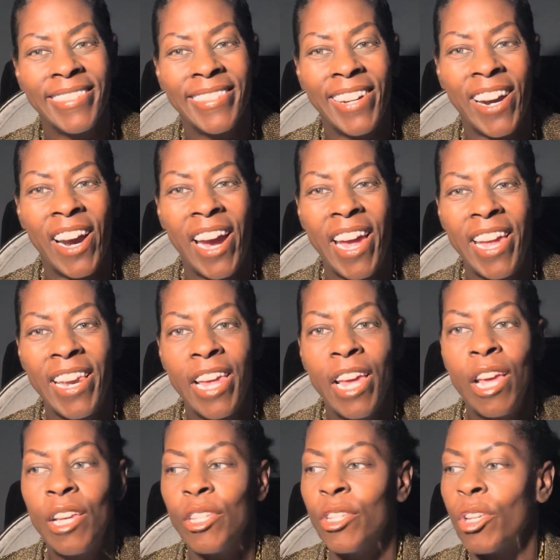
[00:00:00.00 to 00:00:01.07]
All right?
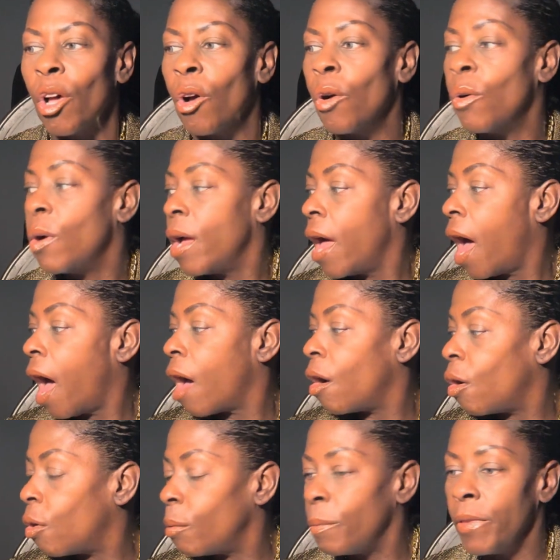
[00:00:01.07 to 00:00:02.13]
So I
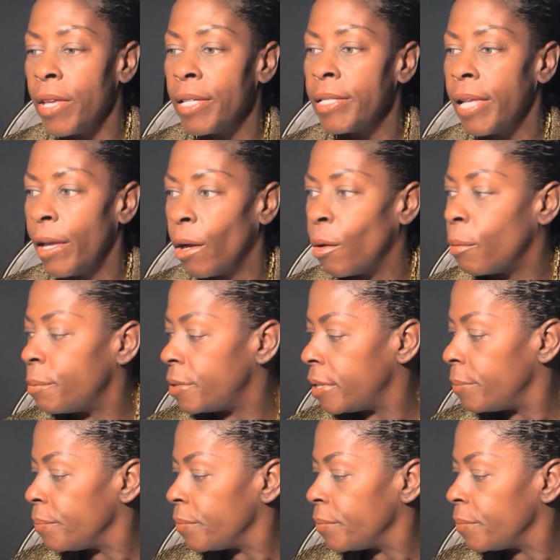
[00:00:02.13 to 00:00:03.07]
hope this helps.